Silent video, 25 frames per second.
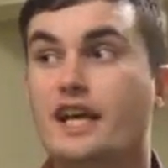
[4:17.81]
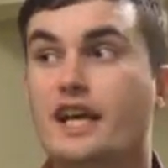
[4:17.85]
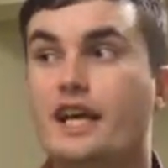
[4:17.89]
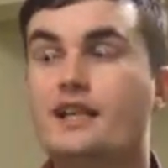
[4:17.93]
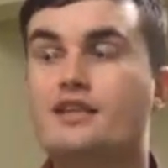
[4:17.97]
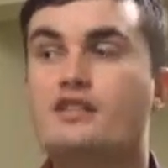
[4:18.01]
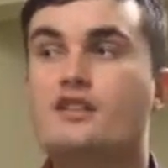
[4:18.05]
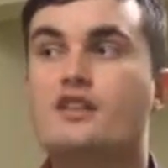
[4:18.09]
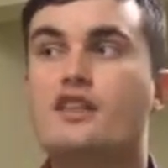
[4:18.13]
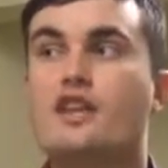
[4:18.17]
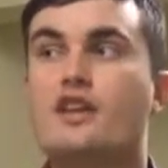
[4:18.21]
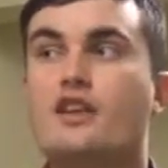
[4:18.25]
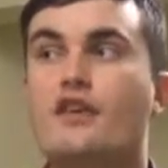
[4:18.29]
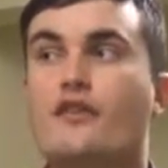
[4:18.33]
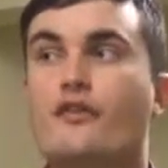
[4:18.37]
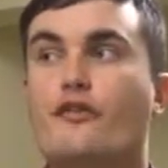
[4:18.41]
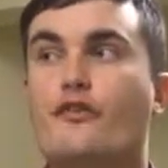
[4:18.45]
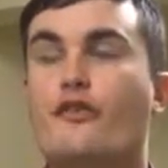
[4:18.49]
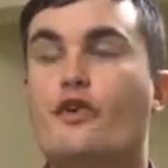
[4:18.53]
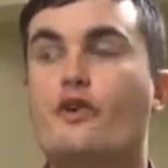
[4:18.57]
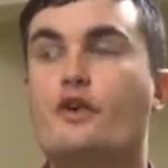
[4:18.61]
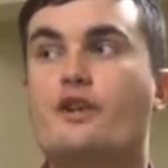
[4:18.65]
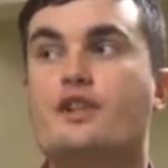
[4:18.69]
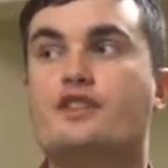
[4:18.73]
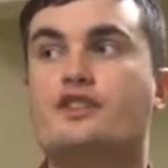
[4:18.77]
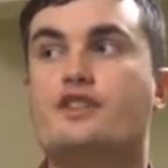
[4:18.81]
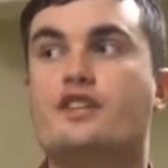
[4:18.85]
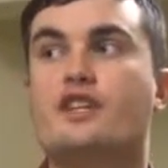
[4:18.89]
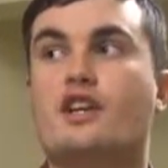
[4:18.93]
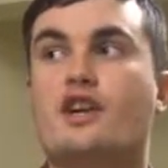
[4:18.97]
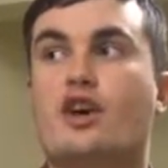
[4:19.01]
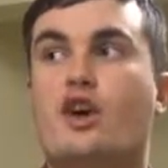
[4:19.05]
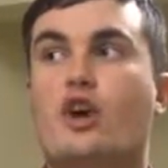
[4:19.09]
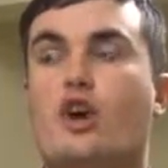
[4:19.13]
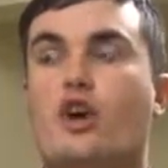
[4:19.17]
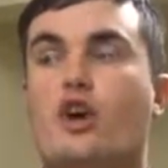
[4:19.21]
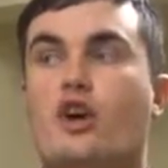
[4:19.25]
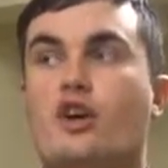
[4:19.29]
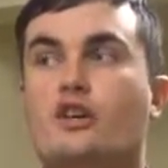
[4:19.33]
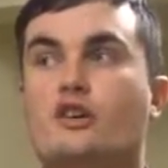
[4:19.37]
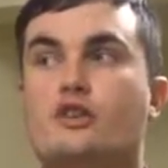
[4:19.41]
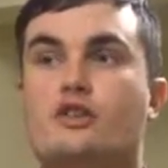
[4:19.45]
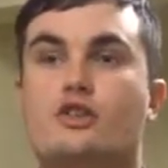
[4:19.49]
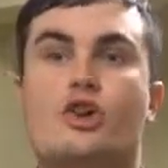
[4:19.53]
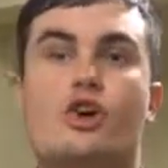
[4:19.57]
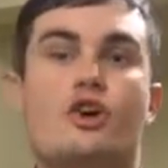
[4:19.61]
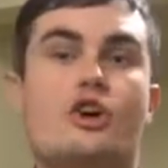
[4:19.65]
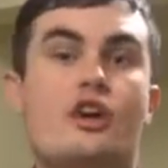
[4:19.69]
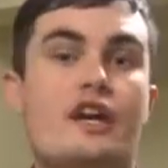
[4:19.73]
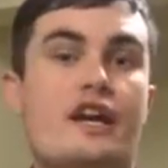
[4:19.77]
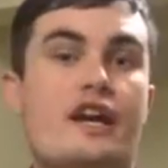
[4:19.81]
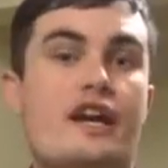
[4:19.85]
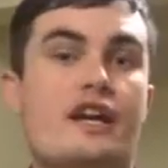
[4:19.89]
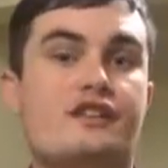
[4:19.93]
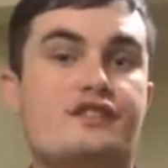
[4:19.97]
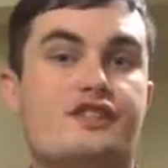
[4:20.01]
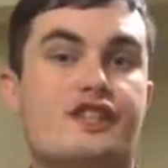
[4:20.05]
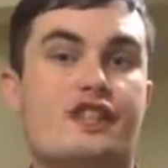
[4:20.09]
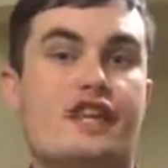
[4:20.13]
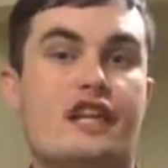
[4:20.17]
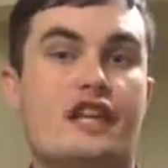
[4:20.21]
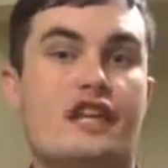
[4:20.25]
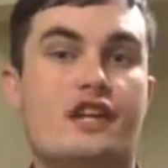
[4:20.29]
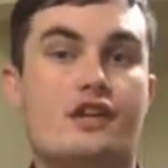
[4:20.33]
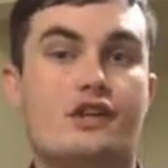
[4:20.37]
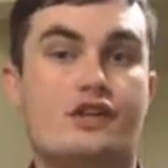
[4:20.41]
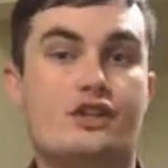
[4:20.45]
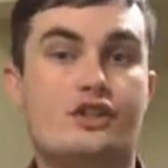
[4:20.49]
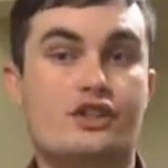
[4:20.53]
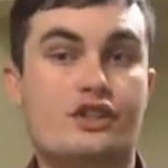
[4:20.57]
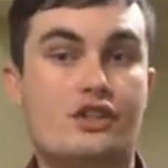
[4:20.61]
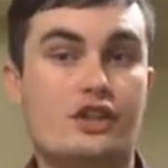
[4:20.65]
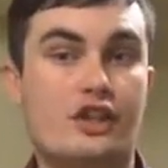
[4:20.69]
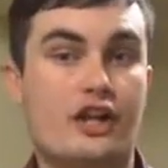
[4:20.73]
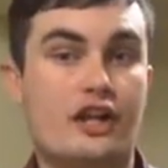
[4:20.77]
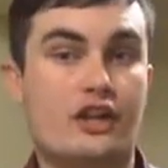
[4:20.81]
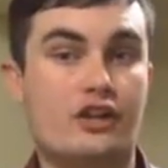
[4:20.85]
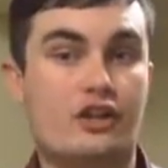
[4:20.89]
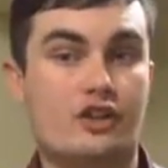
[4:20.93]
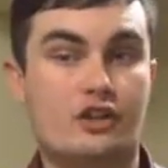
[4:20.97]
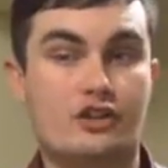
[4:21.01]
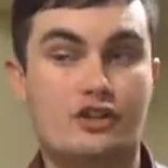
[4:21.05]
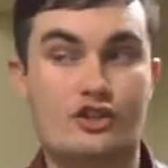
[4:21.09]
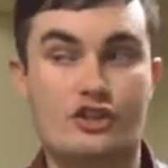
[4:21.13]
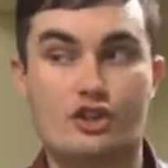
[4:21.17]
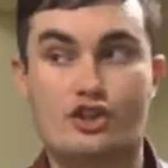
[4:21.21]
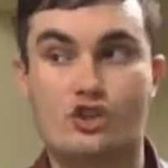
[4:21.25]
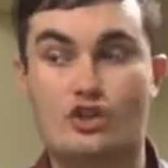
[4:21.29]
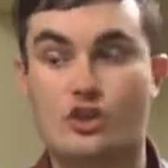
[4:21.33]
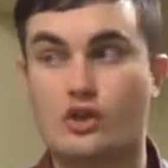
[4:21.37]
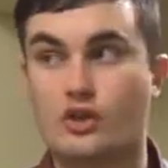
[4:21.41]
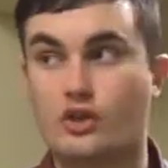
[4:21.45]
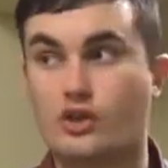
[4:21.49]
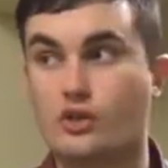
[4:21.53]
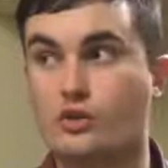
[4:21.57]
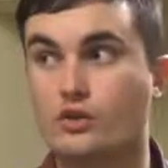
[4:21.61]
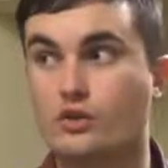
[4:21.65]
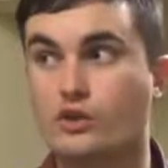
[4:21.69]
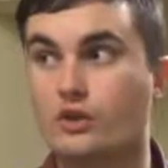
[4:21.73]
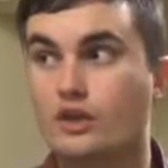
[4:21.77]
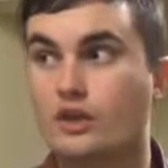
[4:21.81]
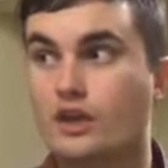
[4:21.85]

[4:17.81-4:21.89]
Instead of focusing on Lara as a character and her struggle